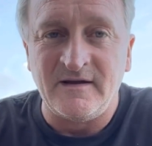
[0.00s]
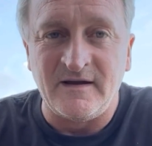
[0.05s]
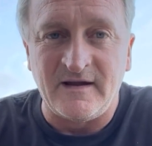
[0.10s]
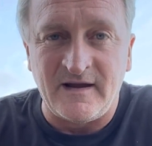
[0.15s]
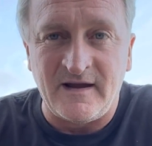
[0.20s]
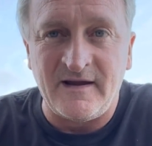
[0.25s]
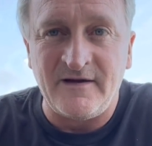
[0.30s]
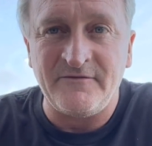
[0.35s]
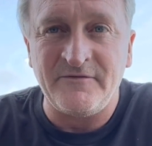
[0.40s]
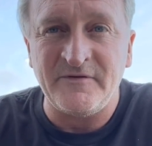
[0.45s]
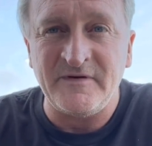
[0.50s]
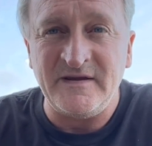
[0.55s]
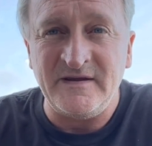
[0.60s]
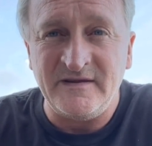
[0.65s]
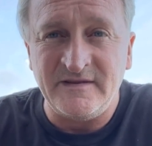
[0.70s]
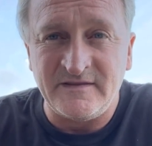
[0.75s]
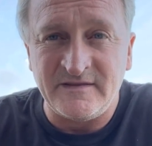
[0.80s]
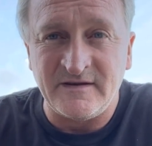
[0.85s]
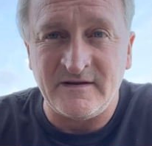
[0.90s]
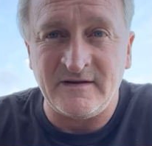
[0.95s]

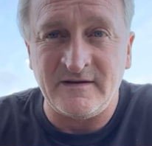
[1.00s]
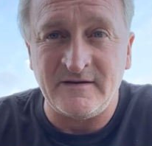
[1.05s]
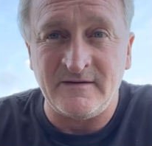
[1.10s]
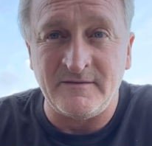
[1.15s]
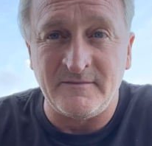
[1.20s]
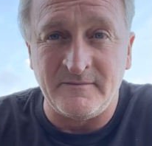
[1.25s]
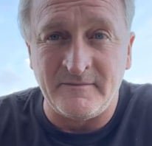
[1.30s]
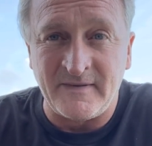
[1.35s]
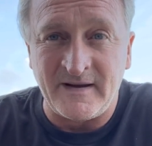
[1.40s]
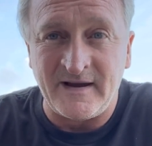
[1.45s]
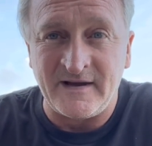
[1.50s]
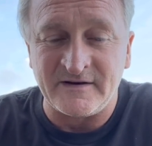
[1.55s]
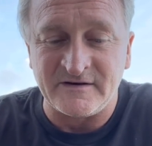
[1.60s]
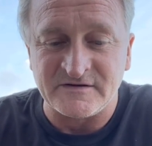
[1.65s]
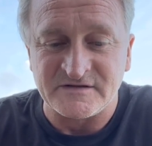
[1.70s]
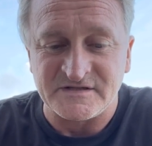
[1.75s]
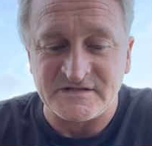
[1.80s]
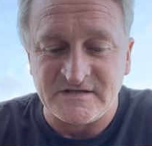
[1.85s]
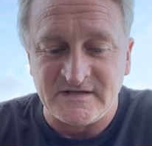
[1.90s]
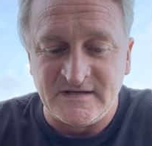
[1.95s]
everything
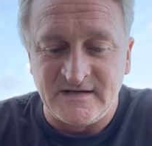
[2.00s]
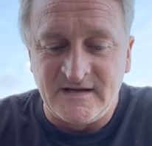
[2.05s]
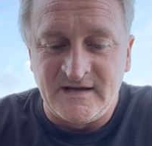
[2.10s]
matters.